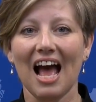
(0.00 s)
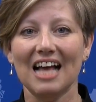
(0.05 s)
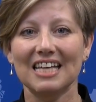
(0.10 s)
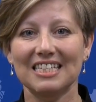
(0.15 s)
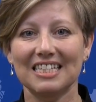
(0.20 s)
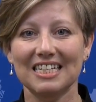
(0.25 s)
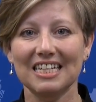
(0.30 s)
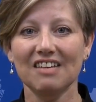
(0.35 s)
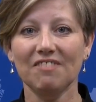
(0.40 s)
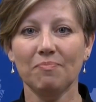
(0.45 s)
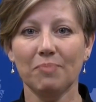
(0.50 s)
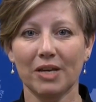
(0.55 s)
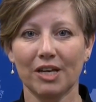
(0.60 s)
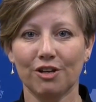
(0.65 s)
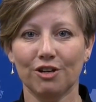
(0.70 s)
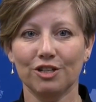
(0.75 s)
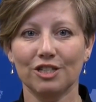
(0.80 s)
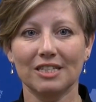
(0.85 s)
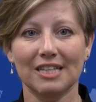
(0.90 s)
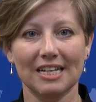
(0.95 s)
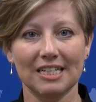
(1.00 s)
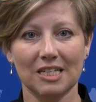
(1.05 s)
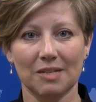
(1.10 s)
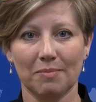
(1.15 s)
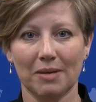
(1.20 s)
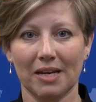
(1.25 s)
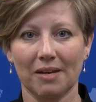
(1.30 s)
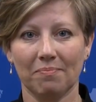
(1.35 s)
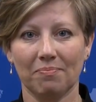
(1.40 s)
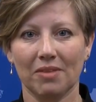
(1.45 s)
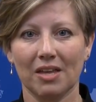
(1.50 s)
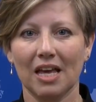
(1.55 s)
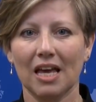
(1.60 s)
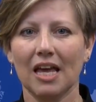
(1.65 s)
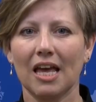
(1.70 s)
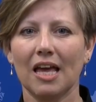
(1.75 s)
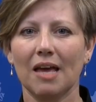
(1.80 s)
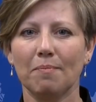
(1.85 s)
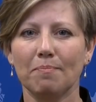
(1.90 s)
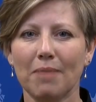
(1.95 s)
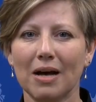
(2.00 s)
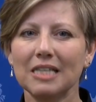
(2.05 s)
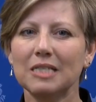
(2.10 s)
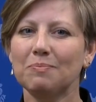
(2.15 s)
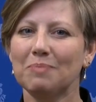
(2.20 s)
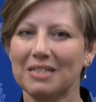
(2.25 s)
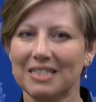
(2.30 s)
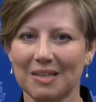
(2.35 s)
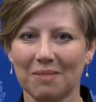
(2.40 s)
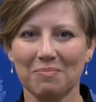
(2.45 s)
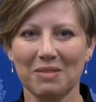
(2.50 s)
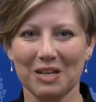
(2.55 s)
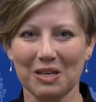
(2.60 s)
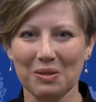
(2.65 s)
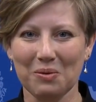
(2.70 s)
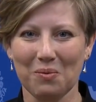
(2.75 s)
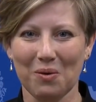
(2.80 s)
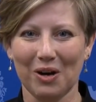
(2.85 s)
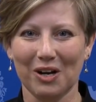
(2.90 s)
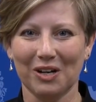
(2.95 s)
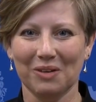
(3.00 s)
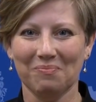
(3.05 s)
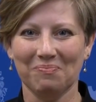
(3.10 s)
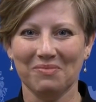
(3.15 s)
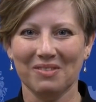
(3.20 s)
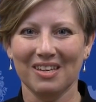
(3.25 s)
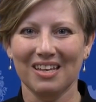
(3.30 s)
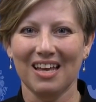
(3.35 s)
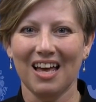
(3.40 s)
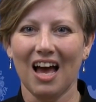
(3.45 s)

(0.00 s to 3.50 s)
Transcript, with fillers: As Steve Peters said to me, it must be something in the water.